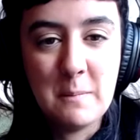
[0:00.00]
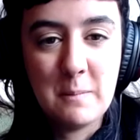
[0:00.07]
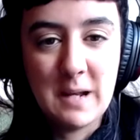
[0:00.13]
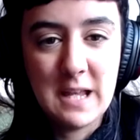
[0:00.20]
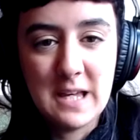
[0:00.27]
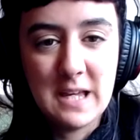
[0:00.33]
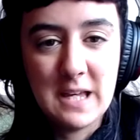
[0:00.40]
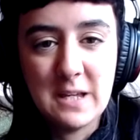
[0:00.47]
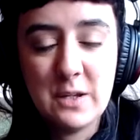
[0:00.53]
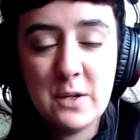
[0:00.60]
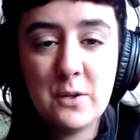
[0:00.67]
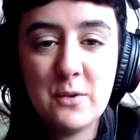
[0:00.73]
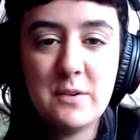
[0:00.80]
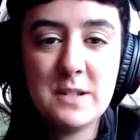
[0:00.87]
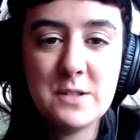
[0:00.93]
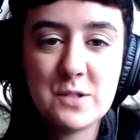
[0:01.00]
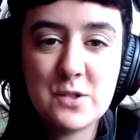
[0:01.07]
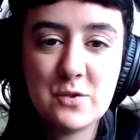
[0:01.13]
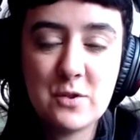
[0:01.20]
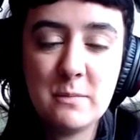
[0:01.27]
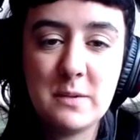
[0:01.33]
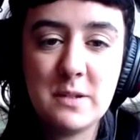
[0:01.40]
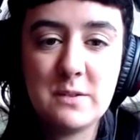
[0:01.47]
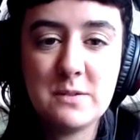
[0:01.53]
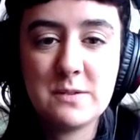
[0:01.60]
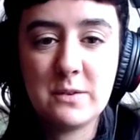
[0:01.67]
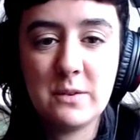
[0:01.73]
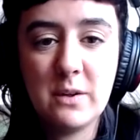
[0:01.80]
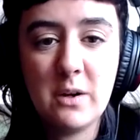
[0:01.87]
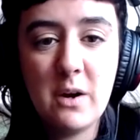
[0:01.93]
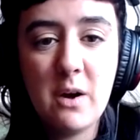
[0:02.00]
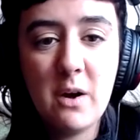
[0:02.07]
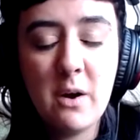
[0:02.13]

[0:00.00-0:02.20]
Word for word: Play your instruments, go.